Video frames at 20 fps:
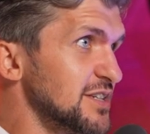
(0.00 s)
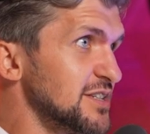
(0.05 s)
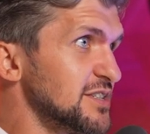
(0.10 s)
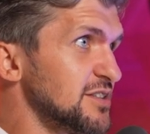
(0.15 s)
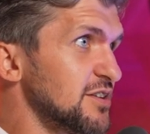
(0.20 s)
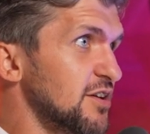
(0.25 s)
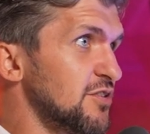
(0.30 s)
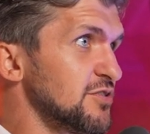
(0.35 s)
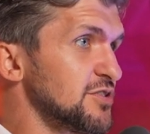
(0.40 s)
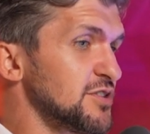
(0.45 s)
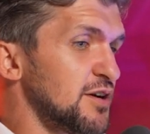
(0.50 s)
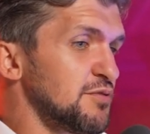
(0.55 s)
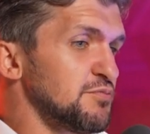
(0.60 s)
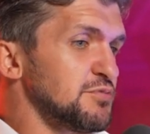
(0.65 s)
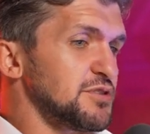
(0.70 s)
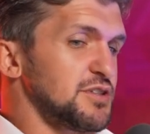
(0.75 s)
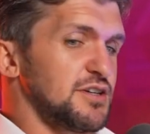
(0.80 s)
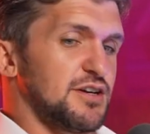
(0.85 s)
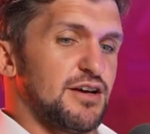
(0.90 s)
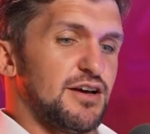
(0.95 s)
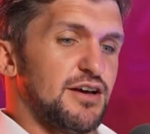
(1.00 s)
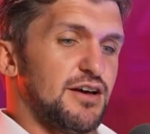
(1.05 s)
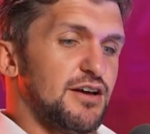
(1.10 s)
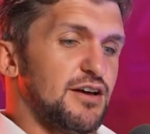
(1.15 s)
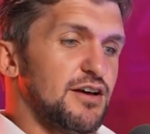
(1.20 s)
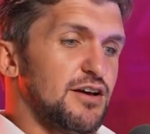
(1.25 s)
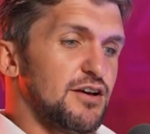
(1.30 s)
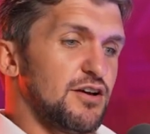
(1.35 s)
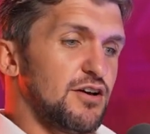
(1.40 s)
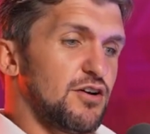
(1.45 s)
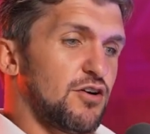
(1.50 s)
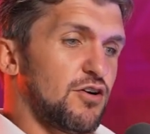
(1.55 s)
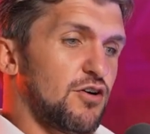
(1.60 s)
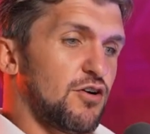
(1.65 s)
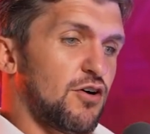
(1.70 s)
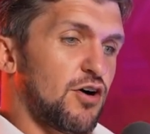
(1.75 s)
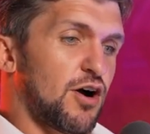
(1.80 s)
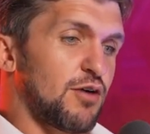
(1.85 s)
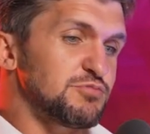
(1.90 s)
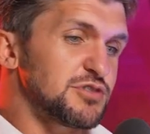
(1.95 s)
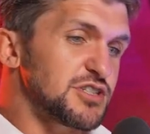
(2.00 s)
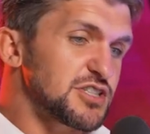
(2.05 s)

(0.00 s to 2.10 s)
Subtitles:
these startups, I'm